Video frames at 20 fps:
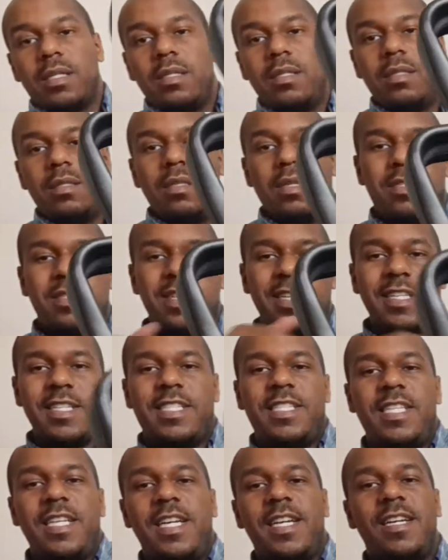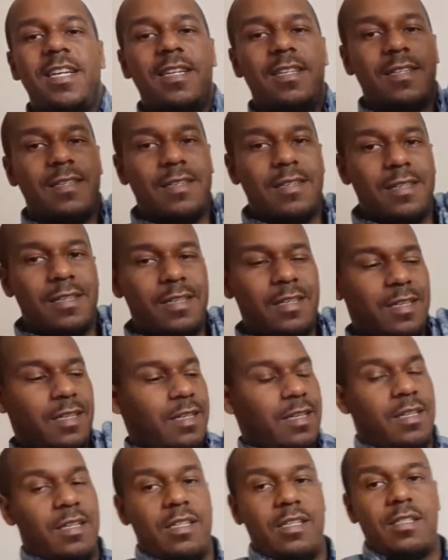Looks like a chair.
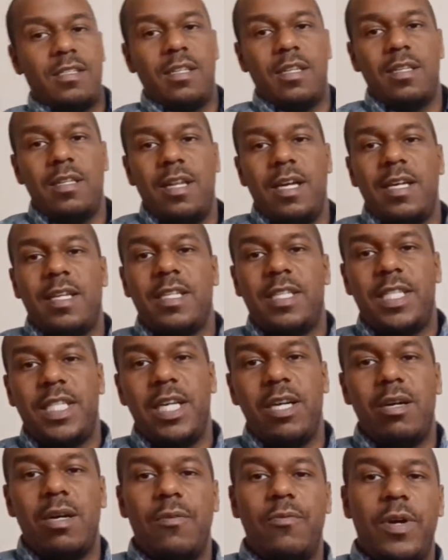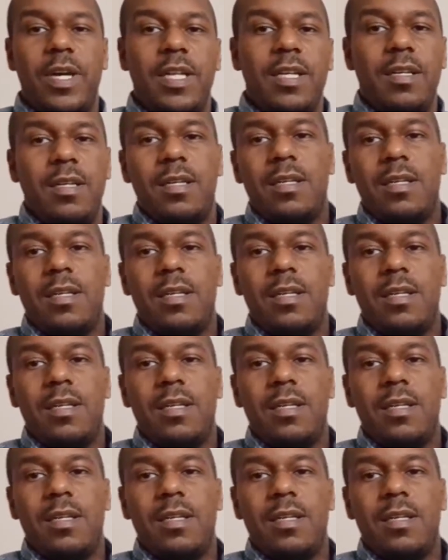It's looking like a chair already.